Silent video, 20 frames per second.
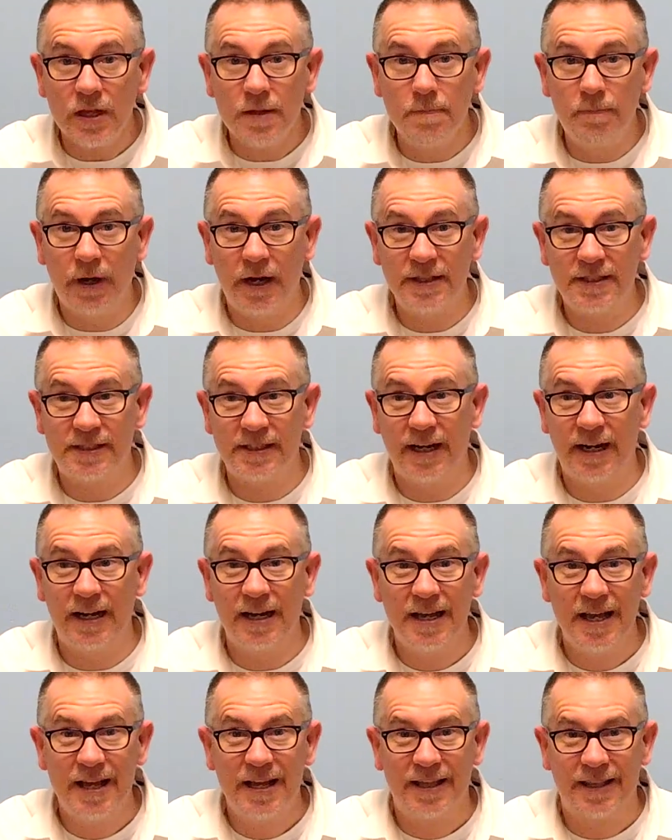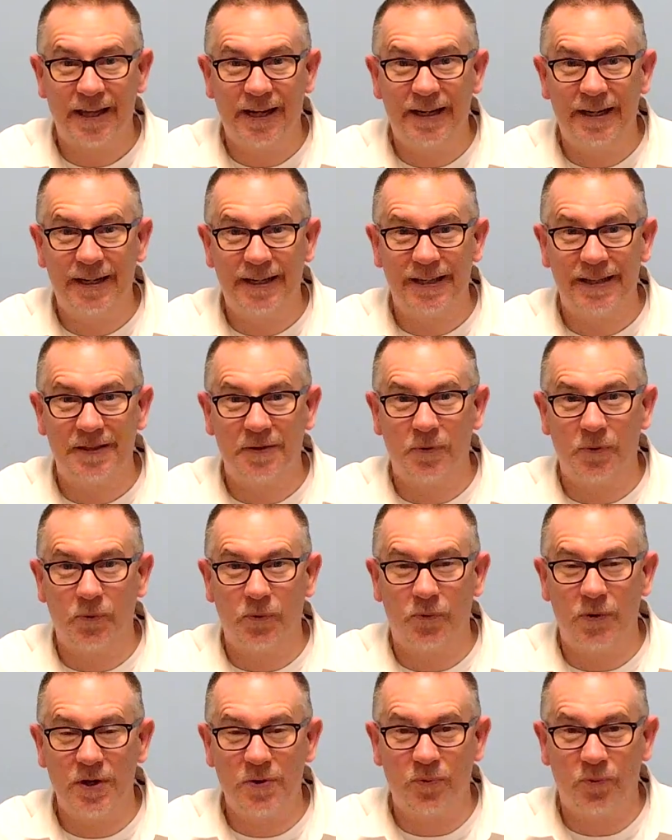But
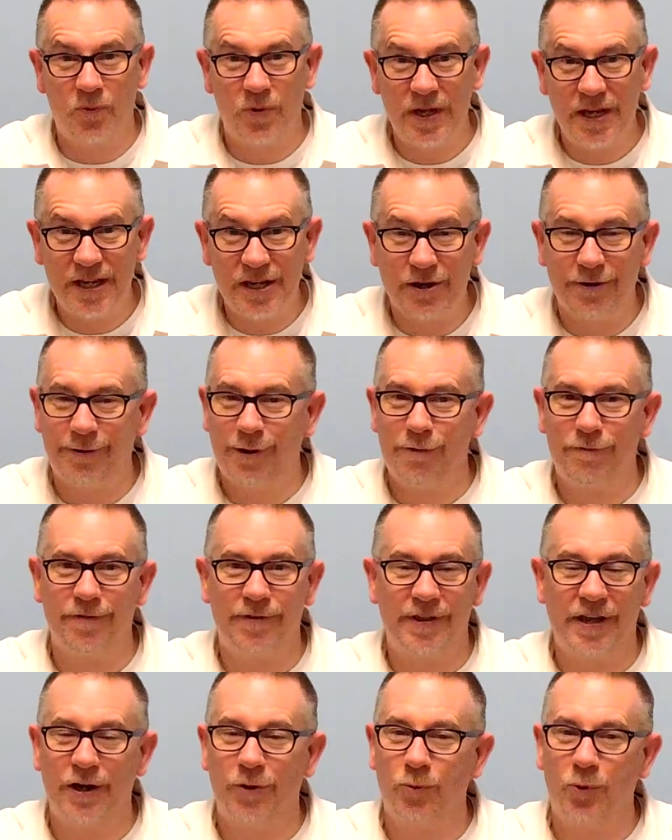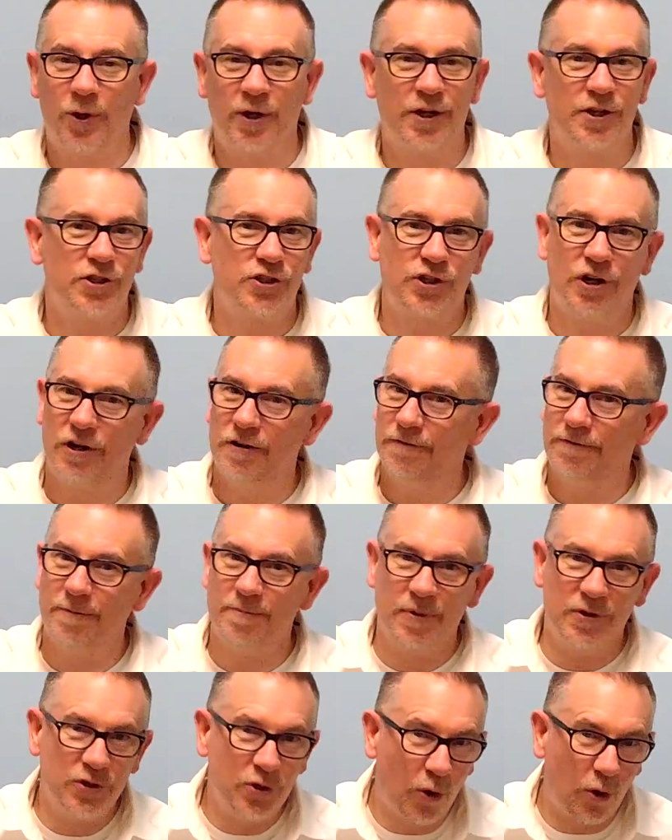when we go over there, we're going to start
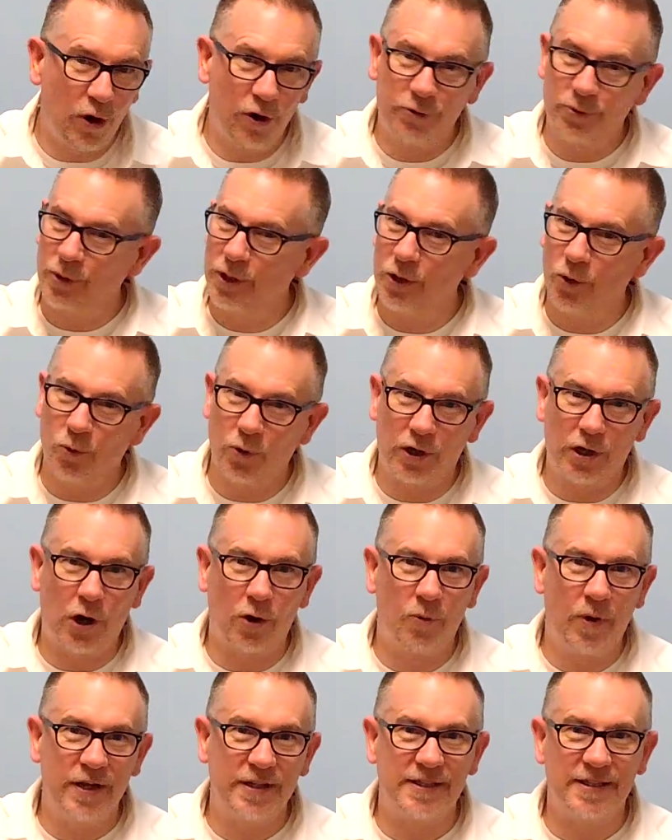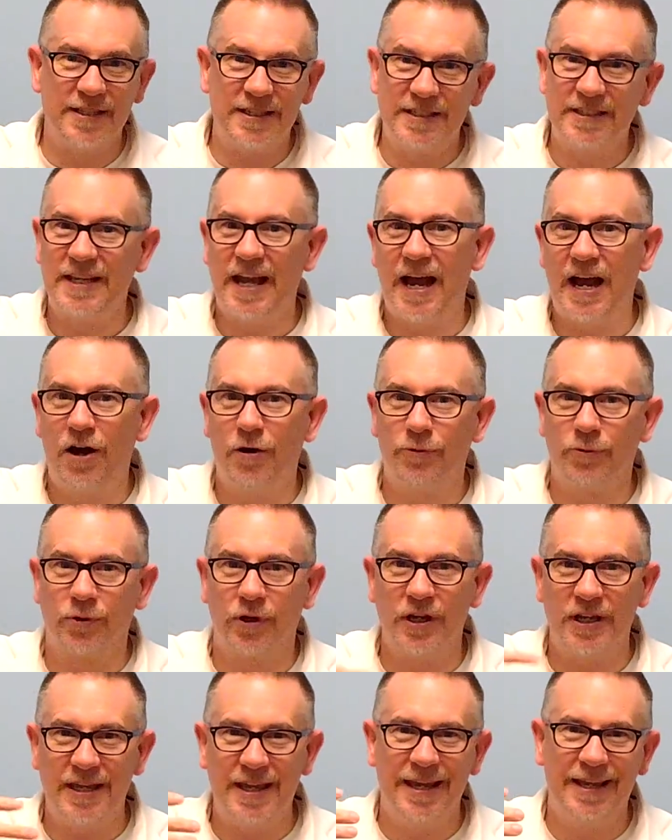from the north. We're going to work our way to the south. We're
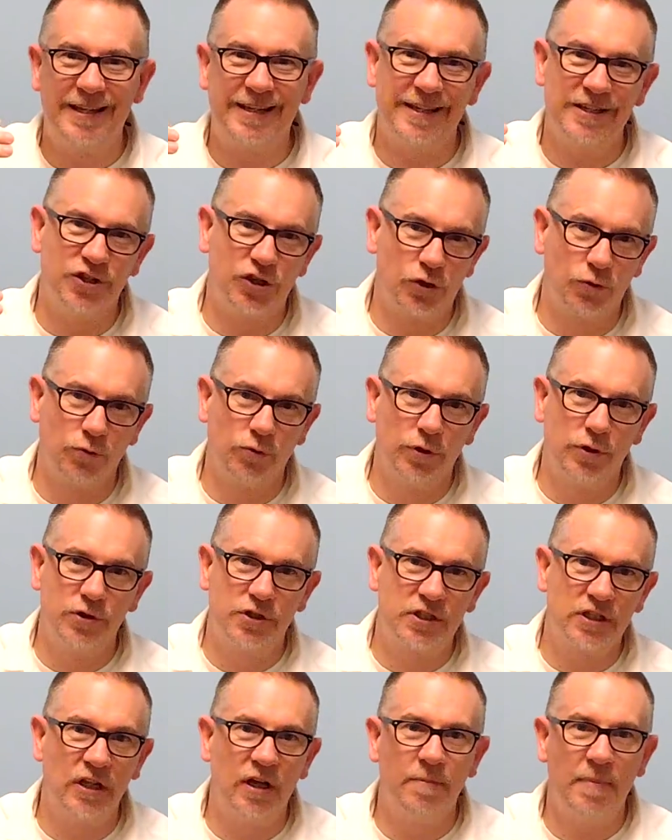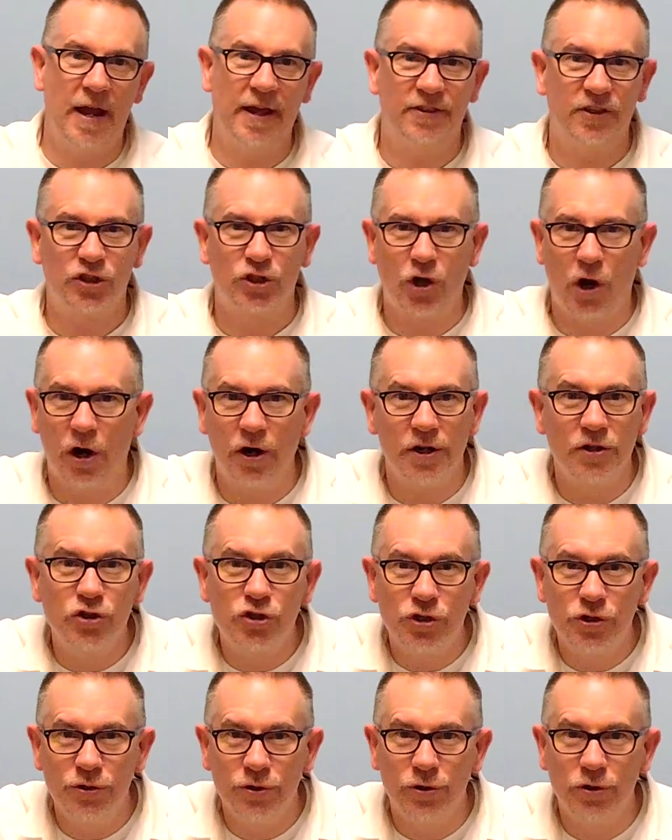going to end in Jerusalem at the Garden
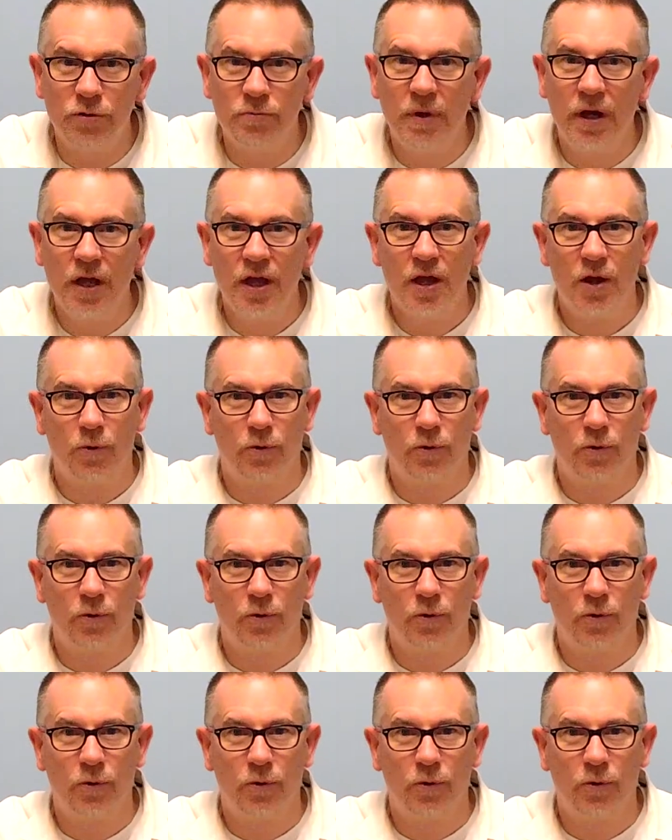Tomb.